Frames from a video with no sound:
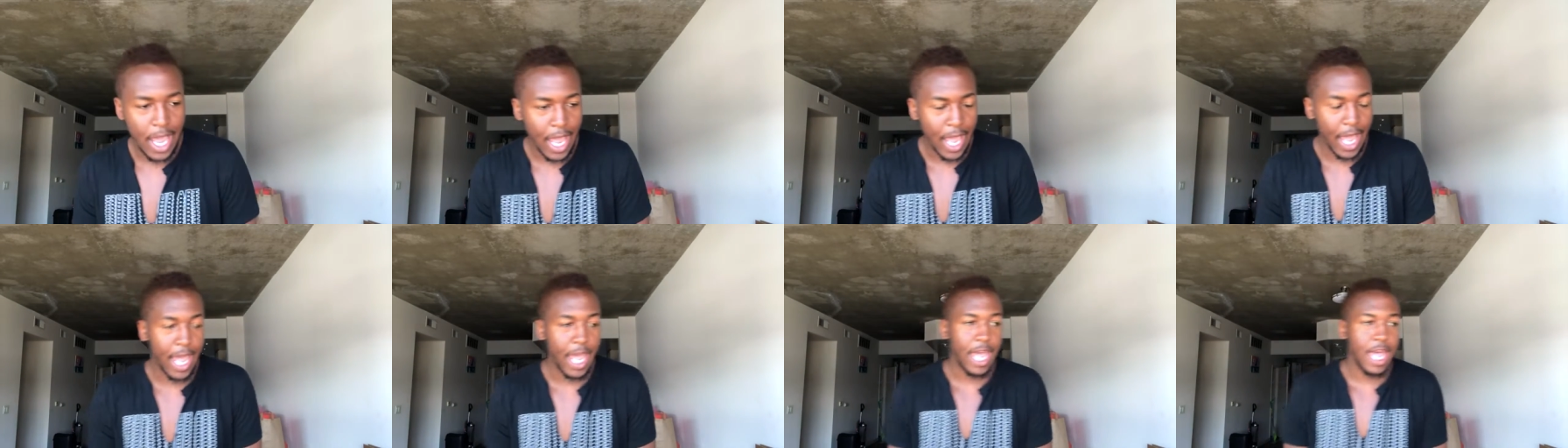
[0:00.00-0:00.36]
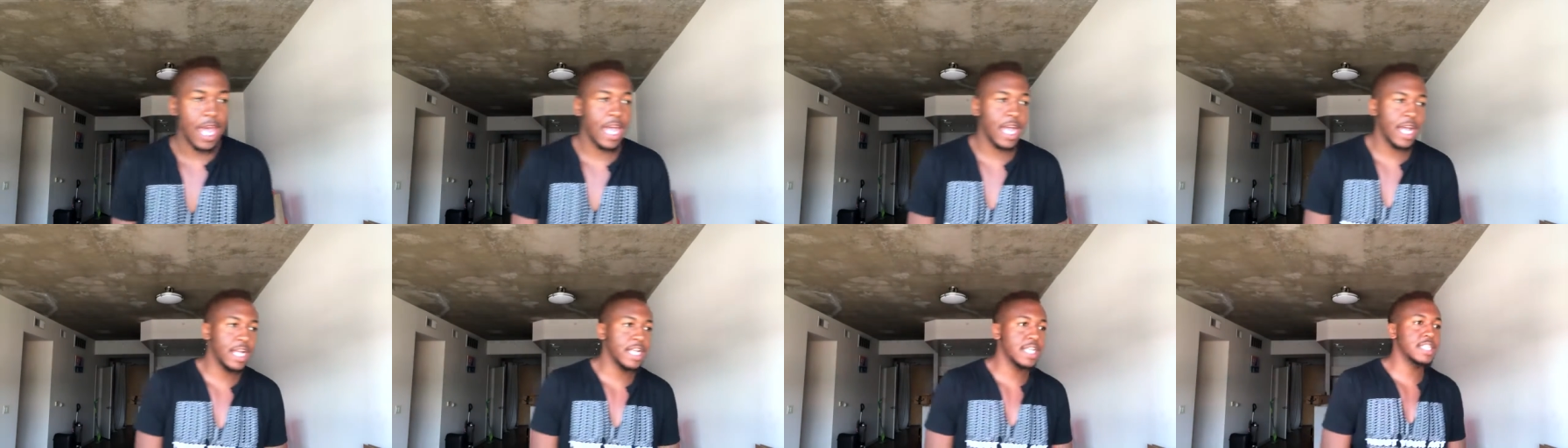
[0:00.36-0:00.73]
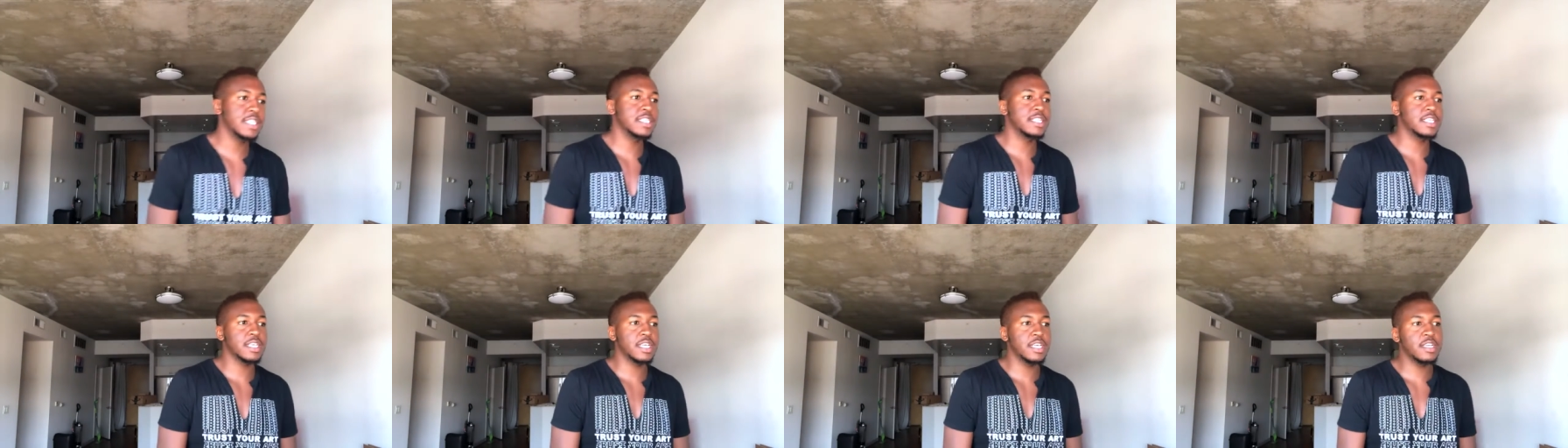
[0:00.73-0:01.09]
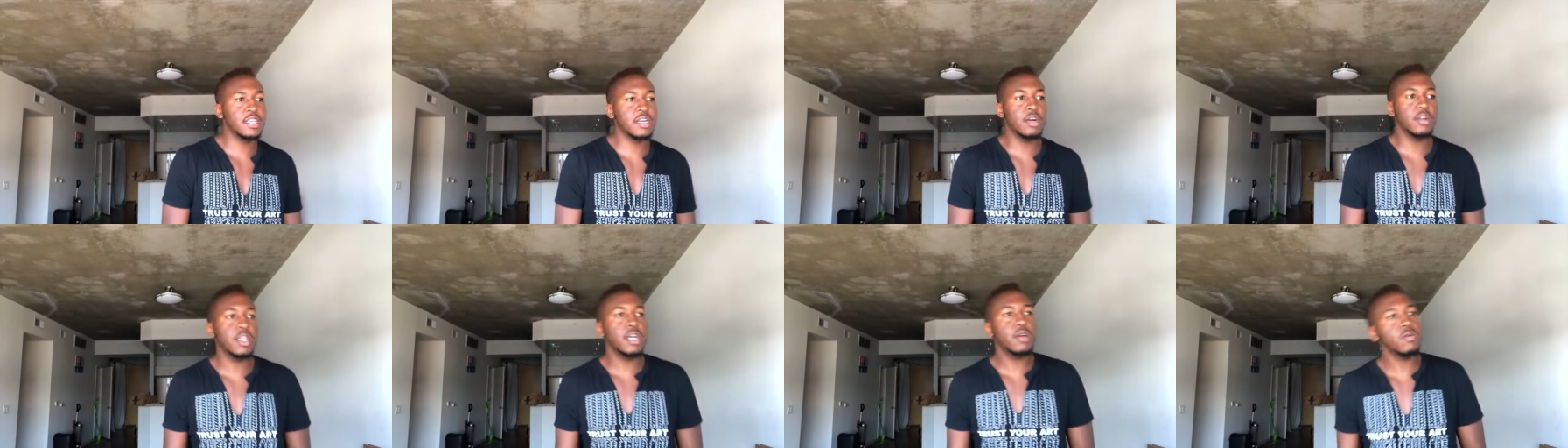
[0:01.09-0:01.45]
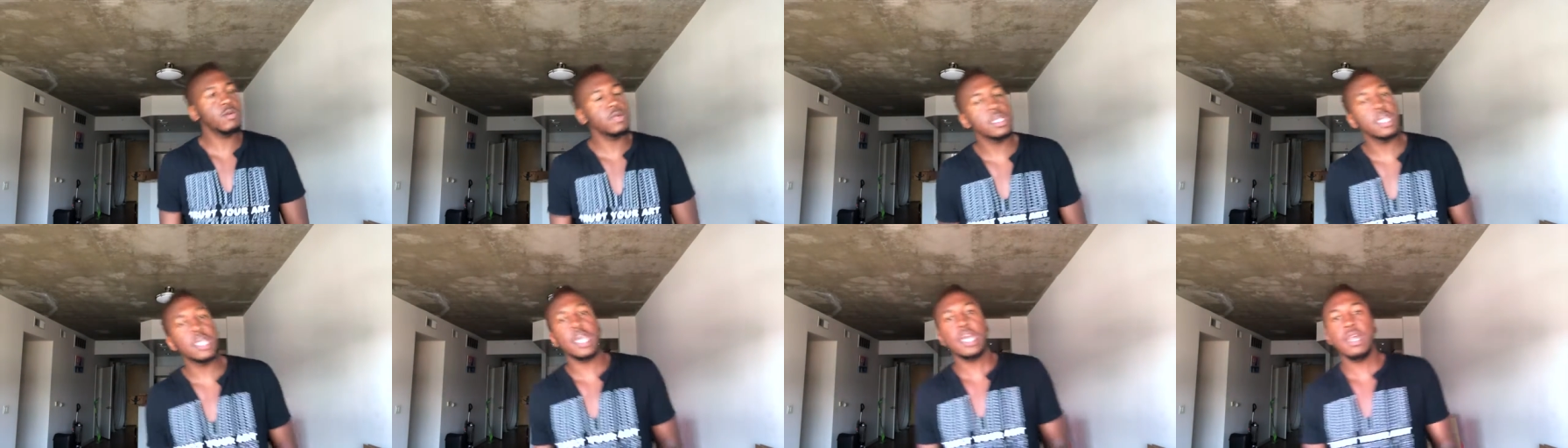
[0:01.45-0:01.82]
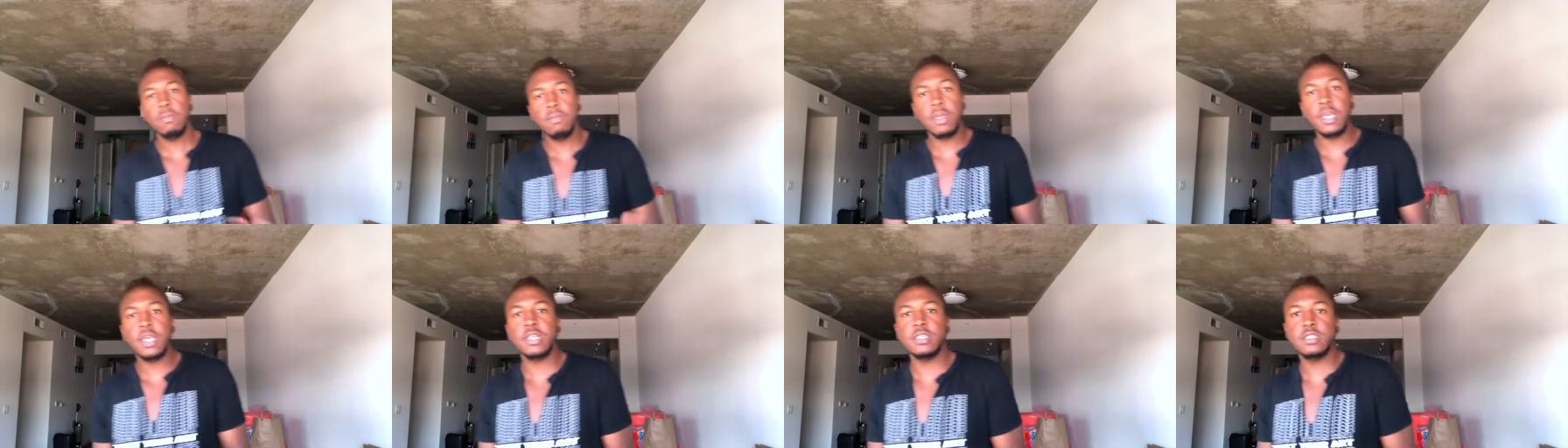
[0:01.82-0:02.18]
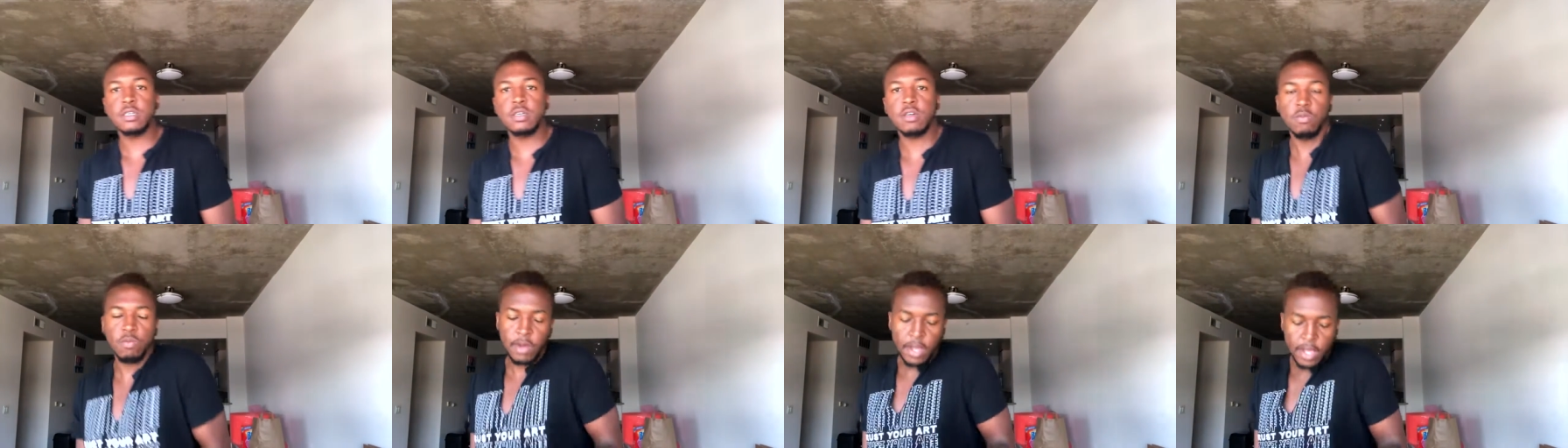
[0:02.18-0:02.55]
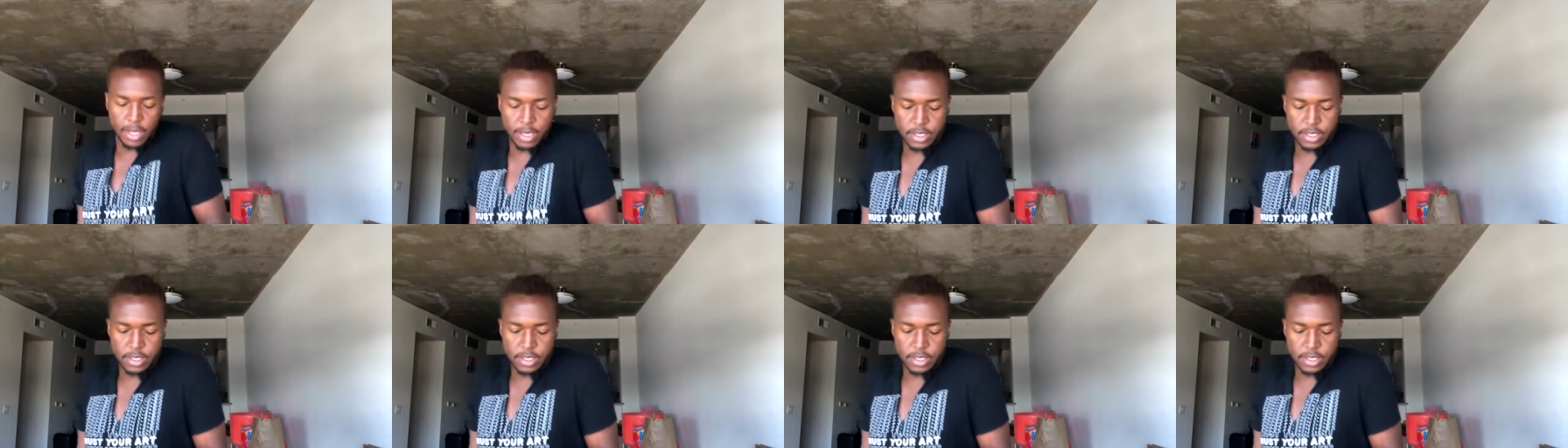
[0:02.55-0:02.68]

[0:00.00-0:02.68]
And, that really hit me in a certain way,